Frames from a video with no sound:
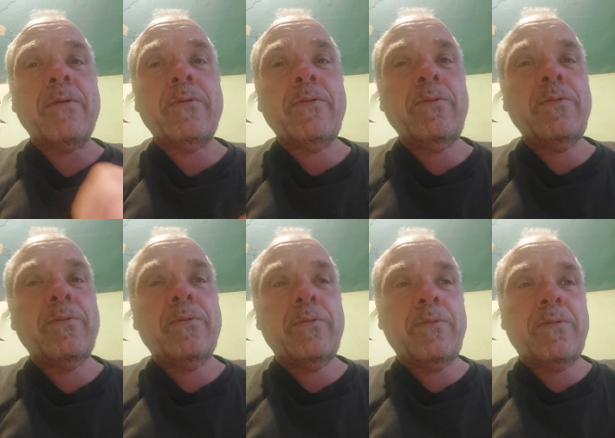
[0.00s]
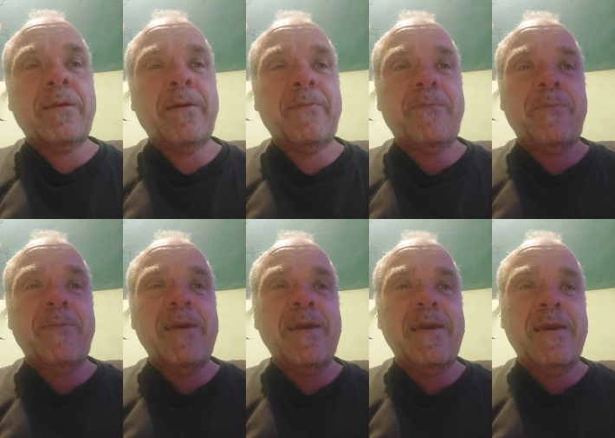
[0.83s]
Ooh,
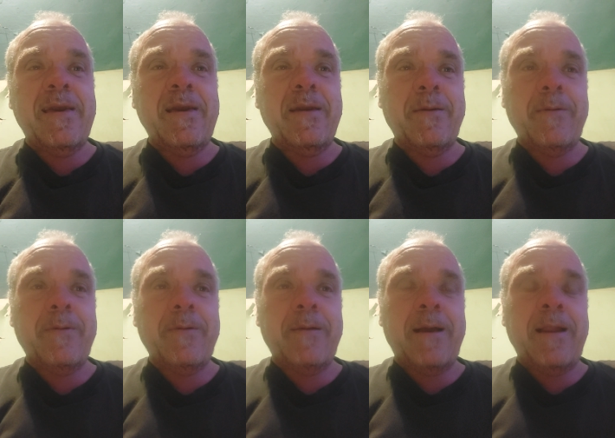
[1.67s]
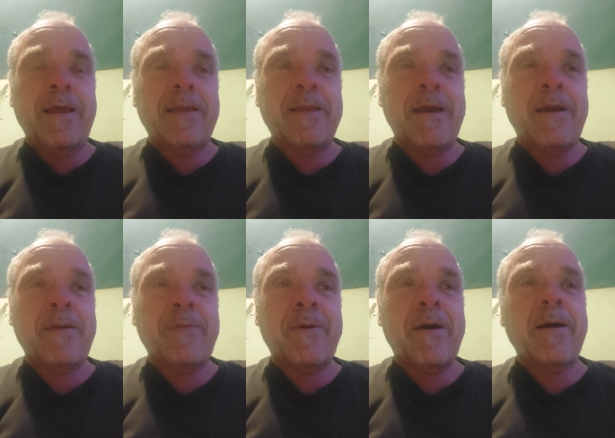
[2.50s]
Tuppy here. I like
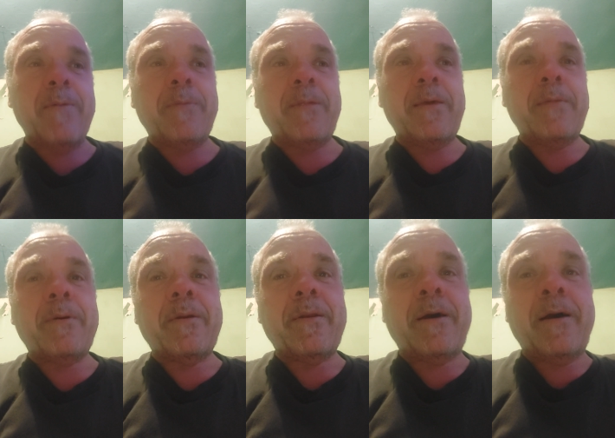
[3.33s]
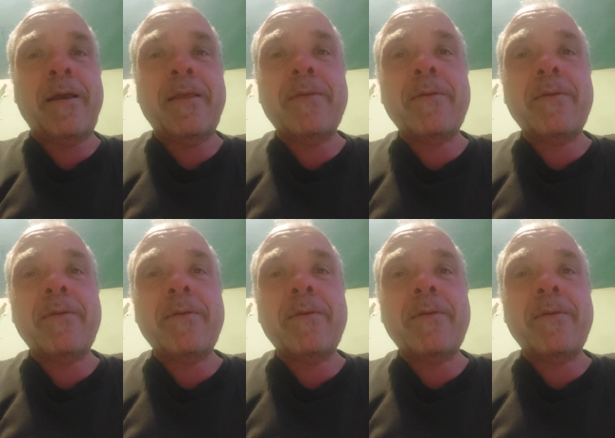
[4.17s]
Tygarts Valley, believe it or not.